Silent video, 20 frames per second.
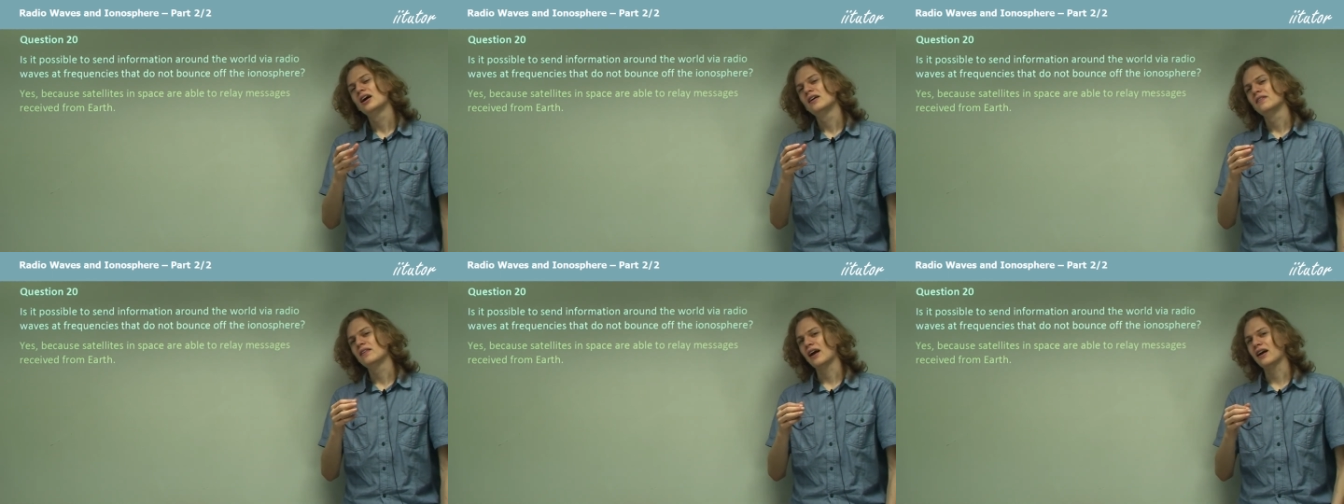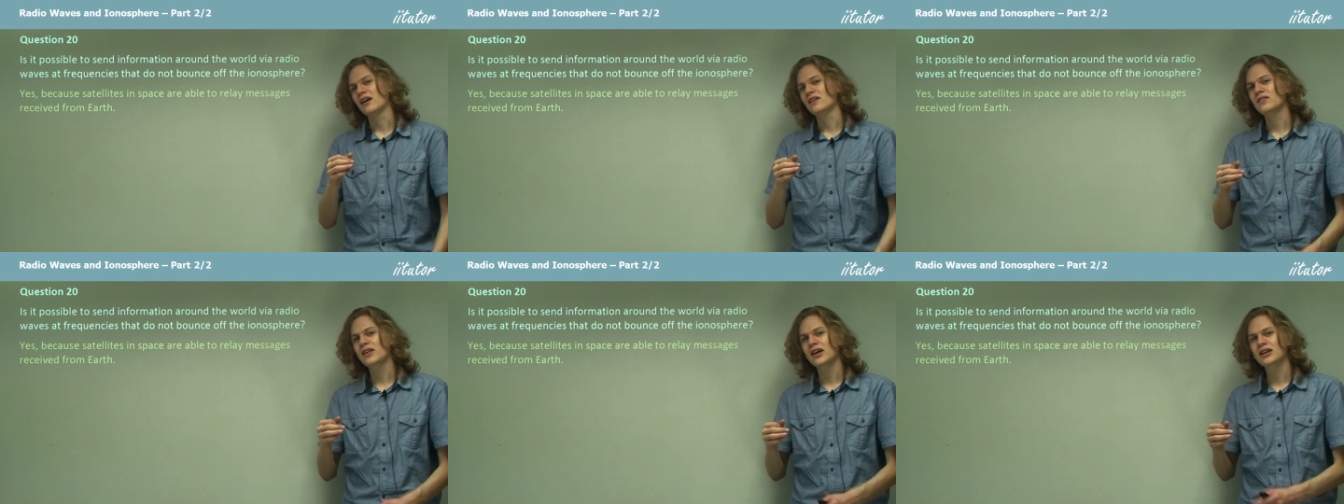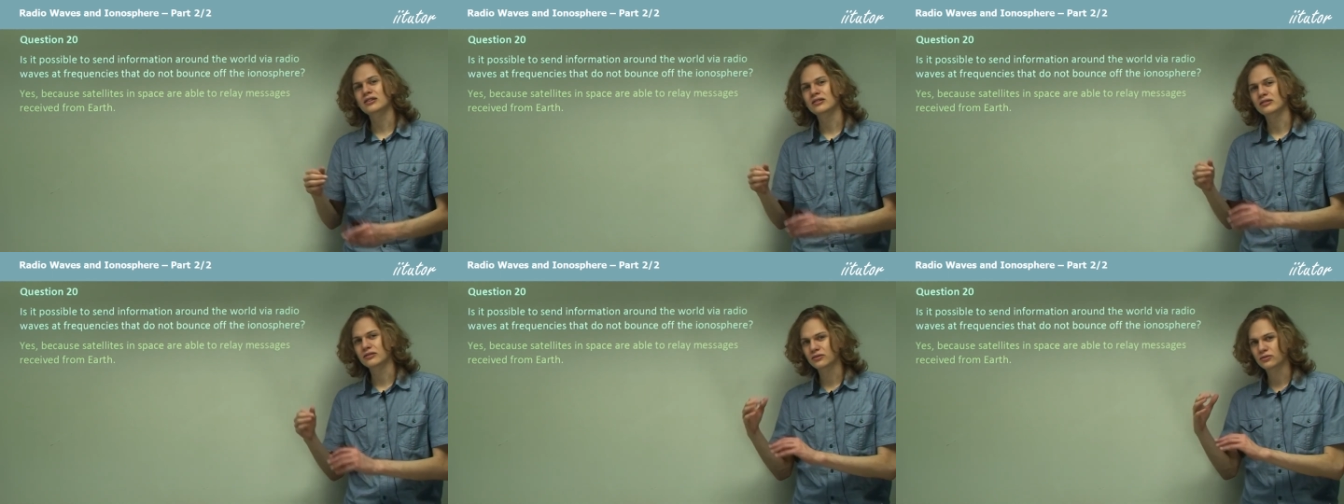that can
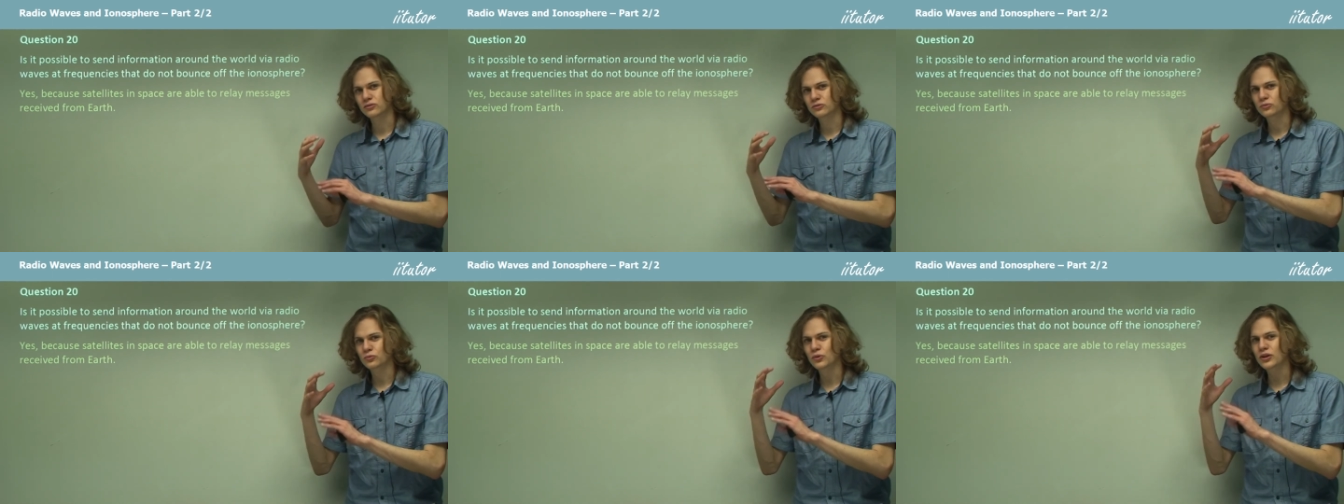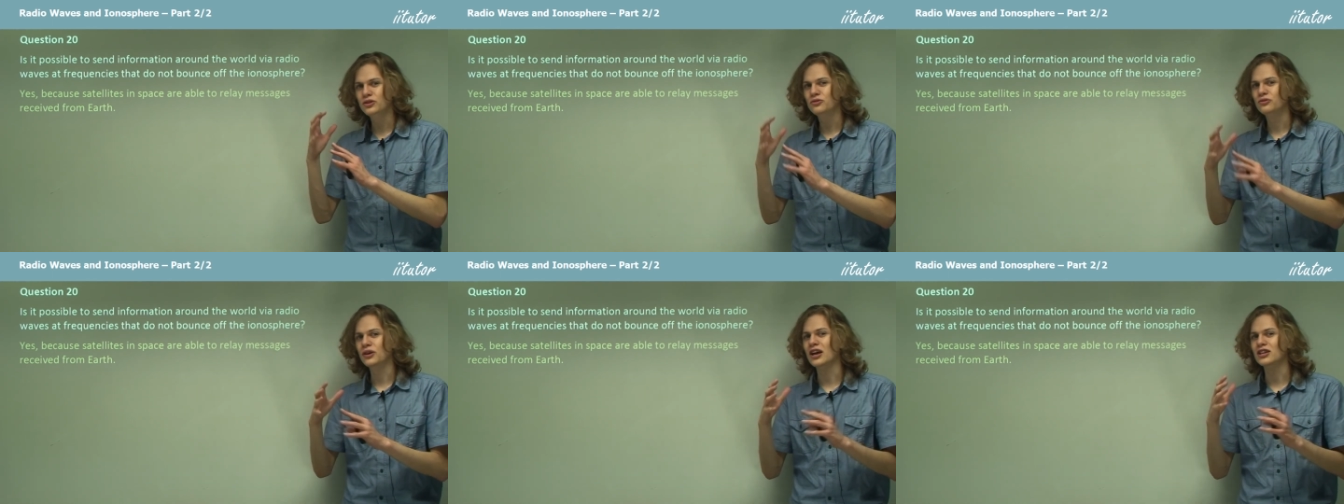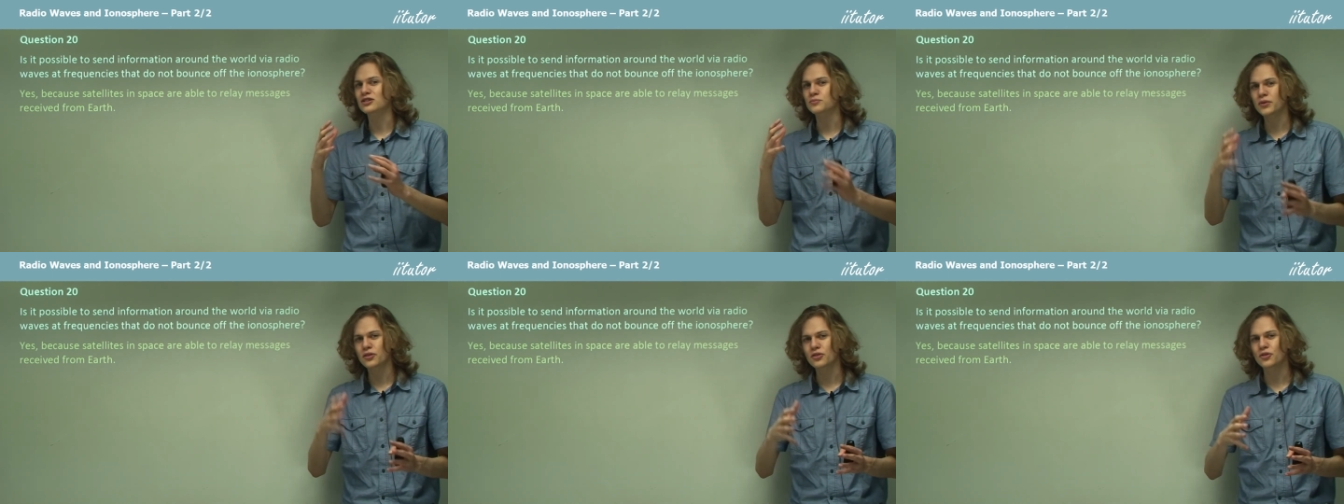then
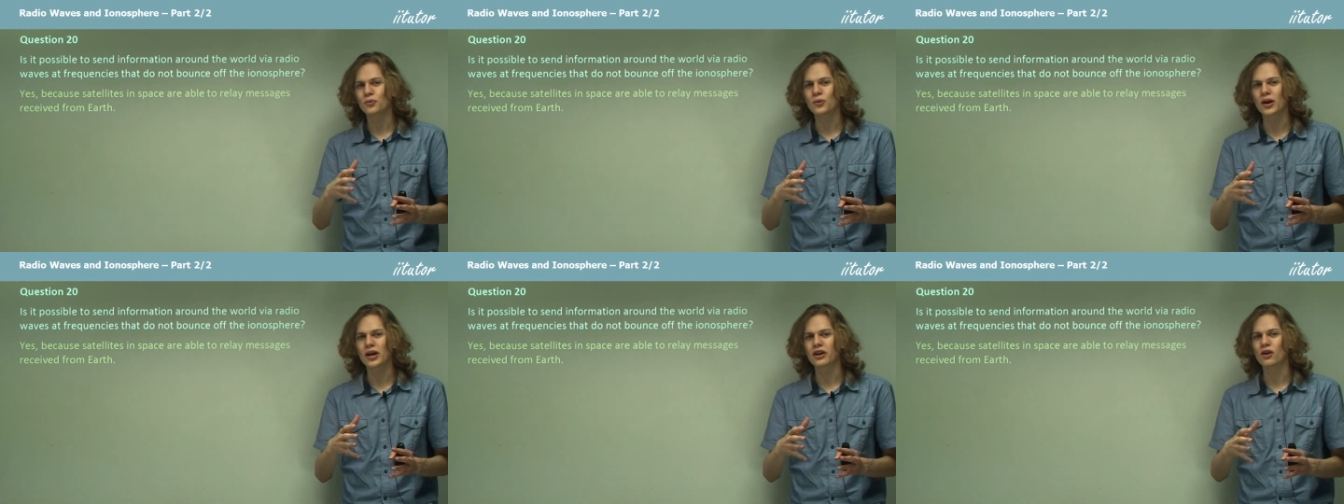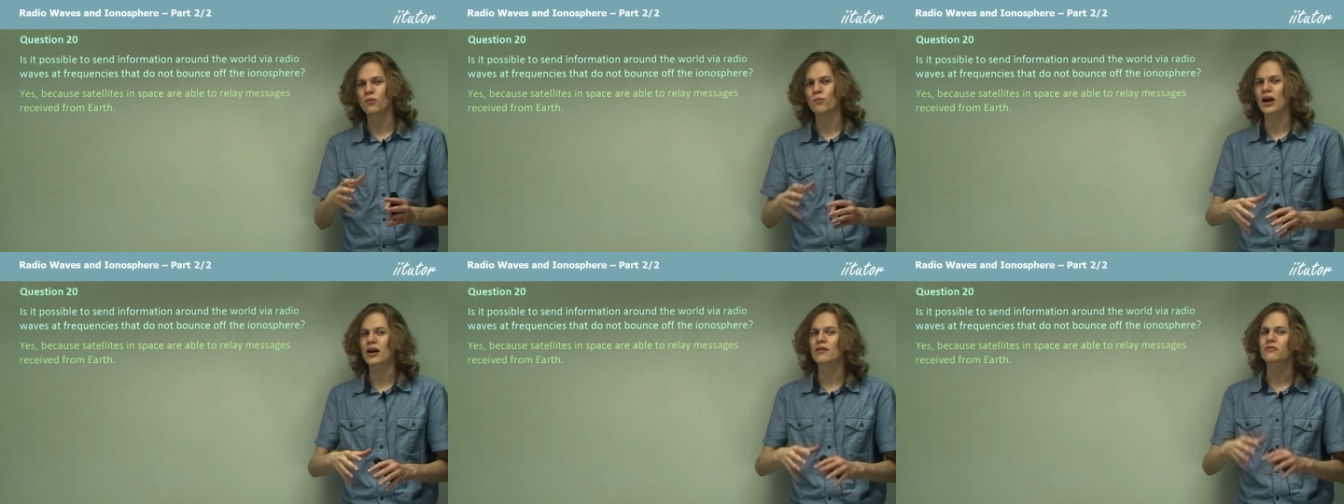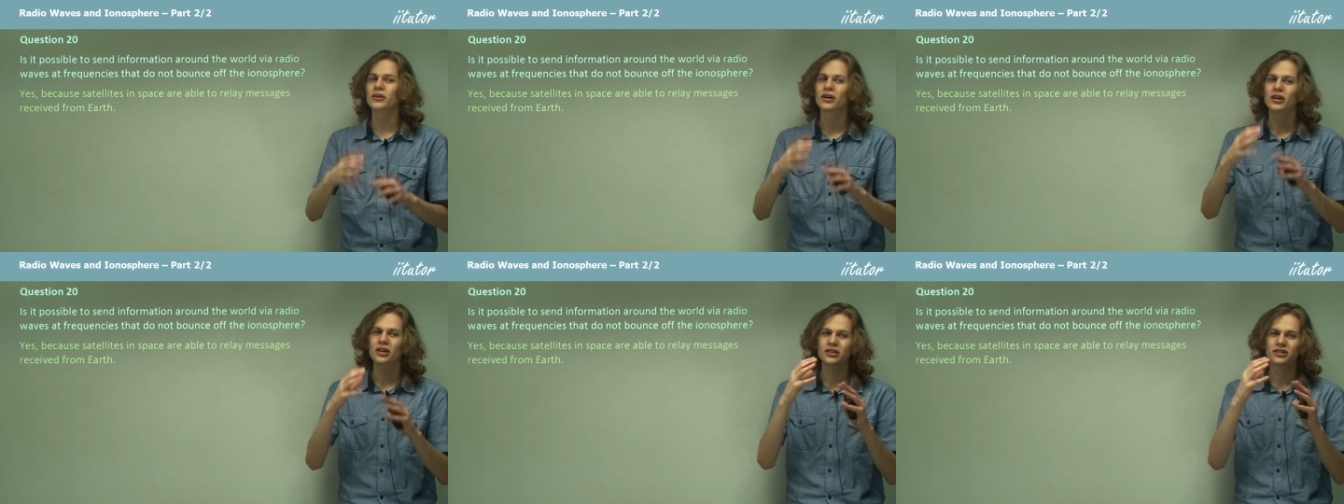retransmit the radio wave
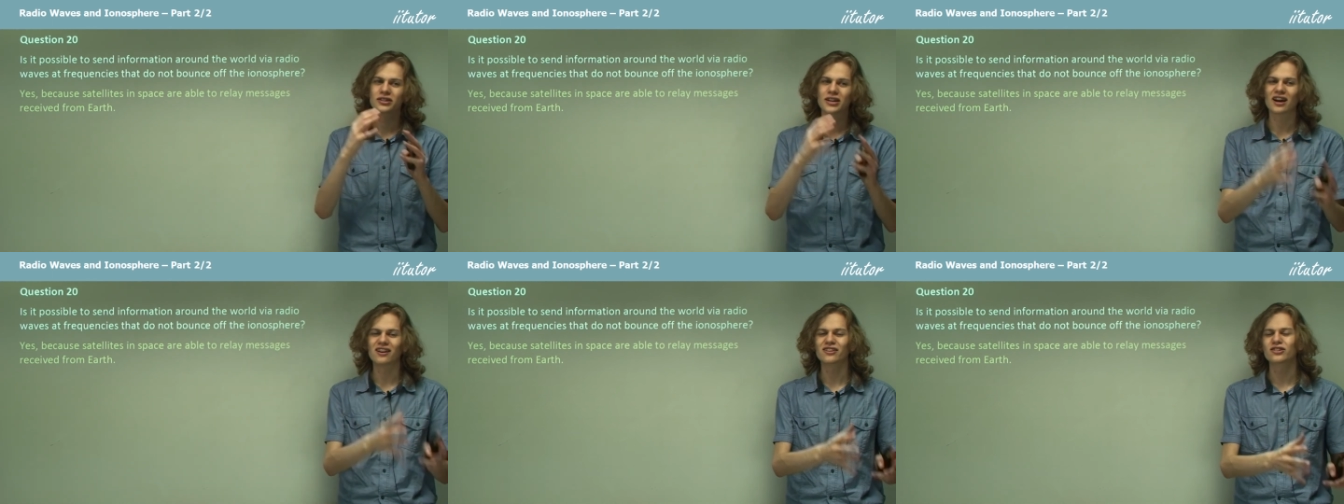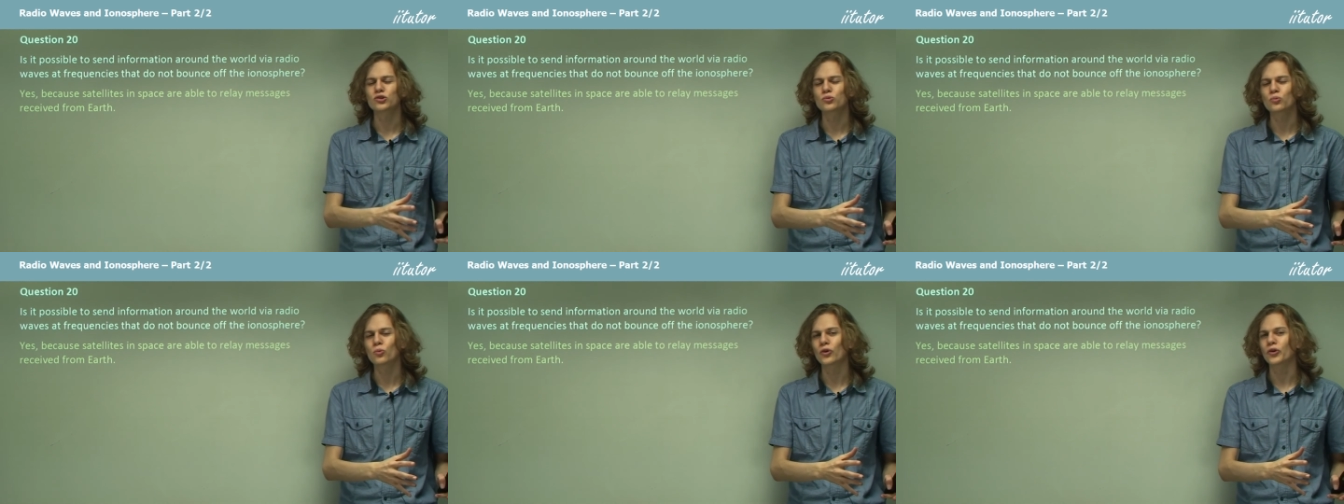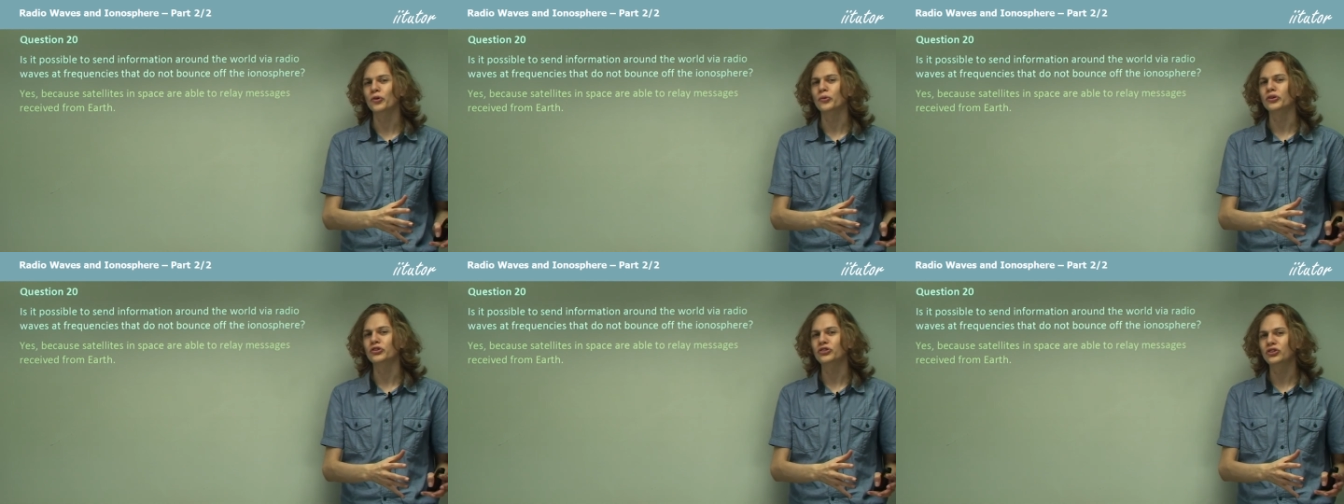down toward
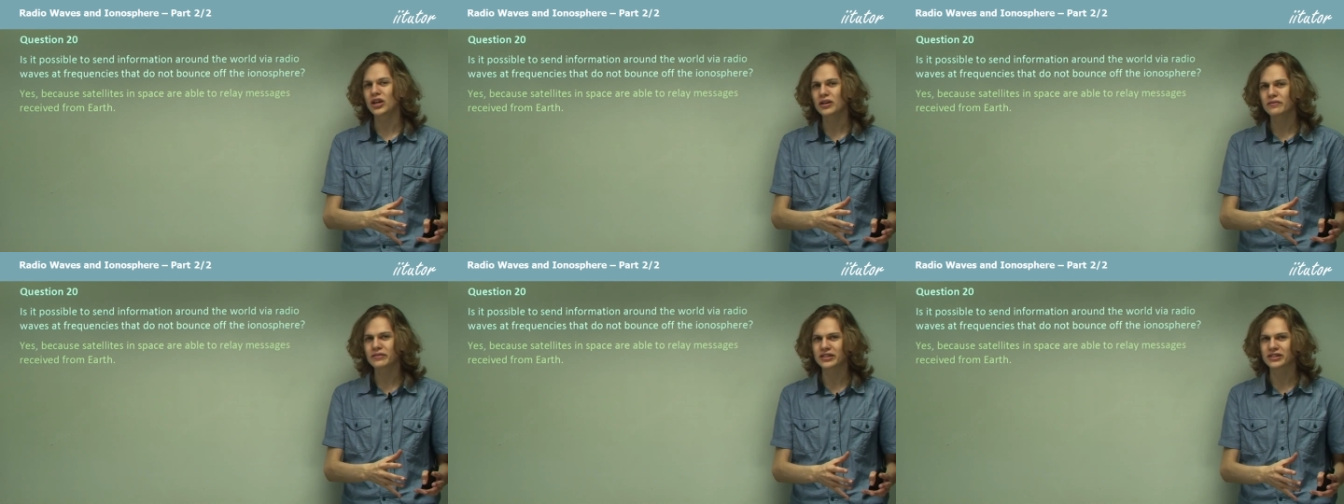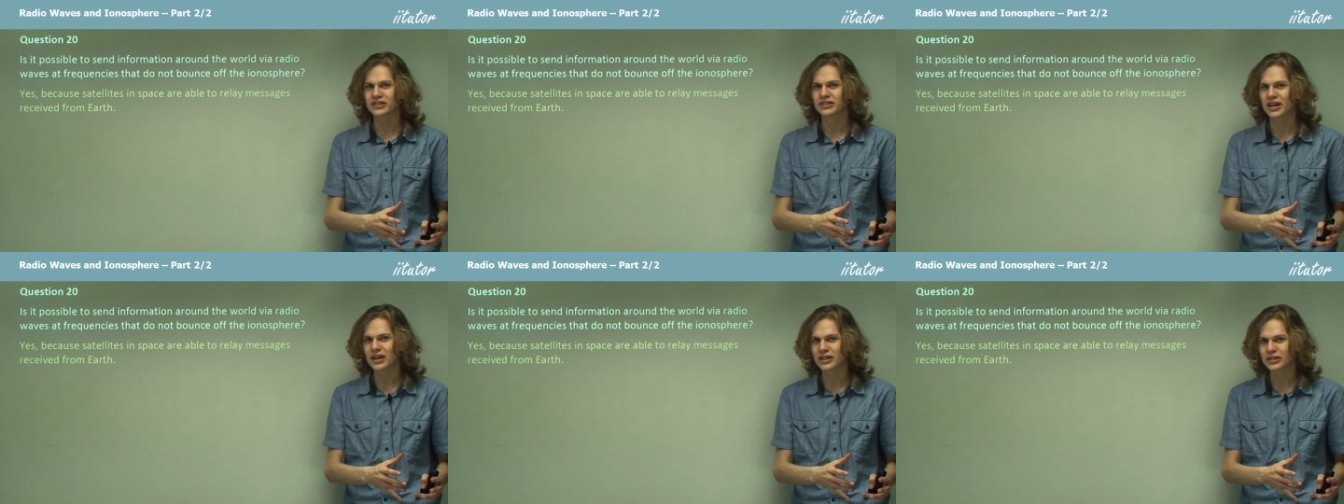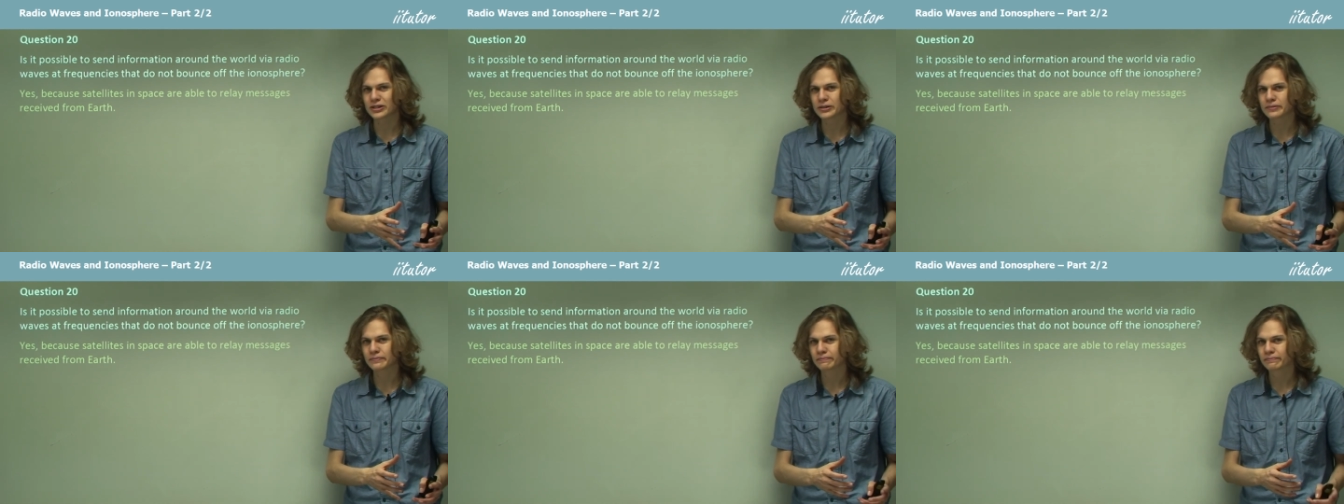a receiving
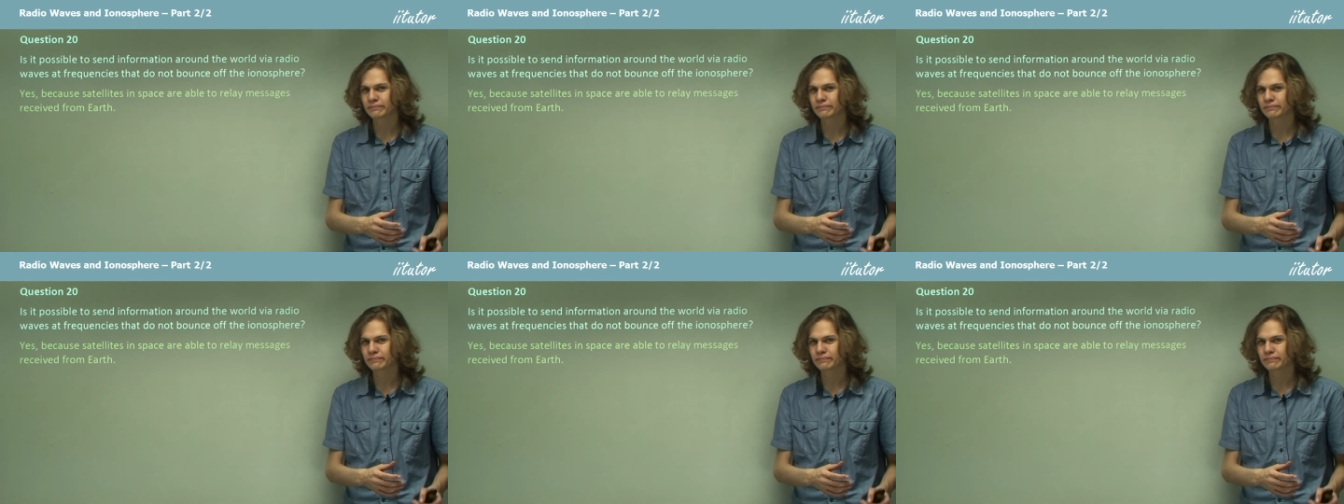station.